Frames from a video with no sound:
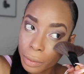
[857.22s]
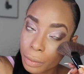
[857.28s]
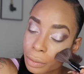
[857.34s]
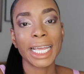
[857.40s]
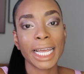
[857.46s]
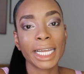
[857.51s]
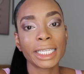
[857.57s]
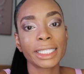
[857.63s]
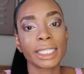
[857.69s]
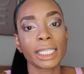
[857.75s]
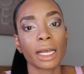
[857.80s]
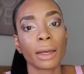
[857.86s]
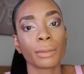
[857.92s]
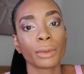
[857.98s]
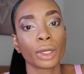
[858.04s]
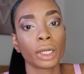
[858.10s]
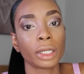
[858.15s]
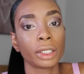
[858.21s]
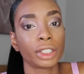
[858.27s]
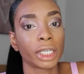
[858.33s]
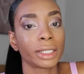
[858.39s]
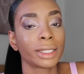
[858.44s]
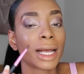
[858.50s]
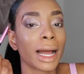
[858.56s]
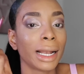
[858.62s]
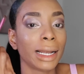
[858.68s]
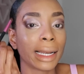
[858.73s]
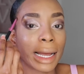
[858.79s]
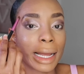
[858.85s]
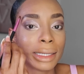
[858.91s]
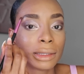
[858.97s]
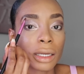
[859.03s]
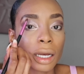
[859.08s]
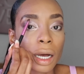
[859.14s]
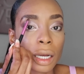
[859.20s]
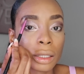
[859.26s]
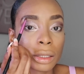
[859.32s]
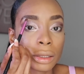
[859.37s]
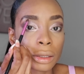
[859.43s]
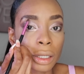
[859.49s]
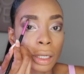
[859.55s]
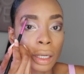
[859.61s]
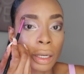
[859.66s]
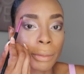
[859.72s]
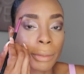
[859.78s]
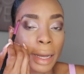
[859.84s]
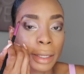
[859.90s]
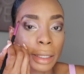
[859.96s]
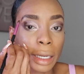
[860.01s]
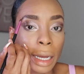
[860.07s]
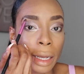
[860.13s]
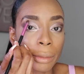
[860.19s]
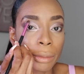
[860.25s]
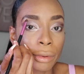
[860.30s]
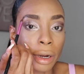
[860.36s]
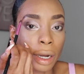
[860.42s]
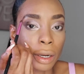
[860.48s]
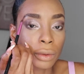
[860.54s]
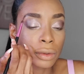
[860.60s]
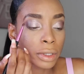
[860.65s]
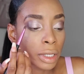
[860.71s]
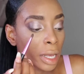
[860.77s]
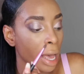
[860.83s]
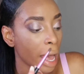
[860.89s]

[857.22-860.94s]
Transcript: Next, I'm gonna just highlight under my eyebrows,